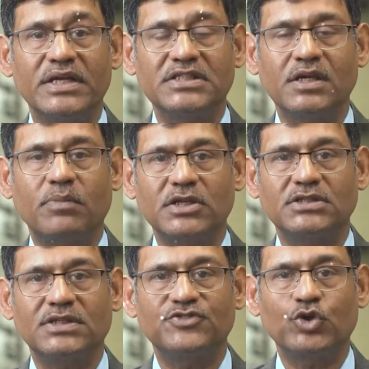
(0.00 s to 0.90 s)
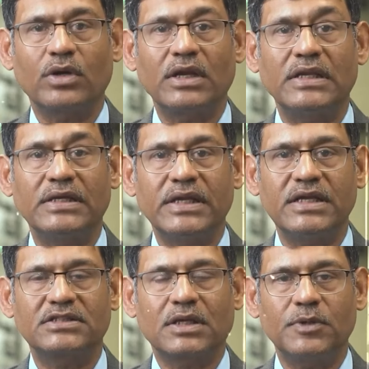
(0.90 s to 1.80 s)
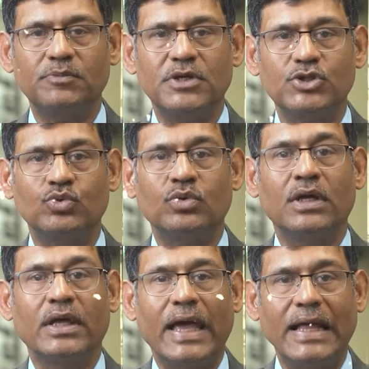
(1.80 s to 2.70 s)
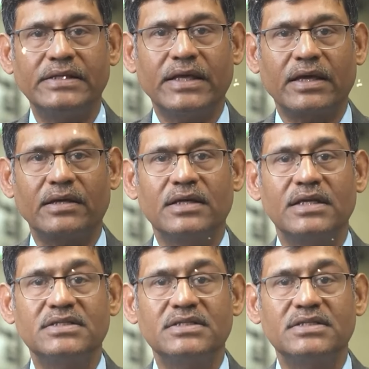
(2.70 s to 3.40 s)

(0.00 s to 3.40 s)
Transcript: Recent budgets have shown an increased commitment to healthcare.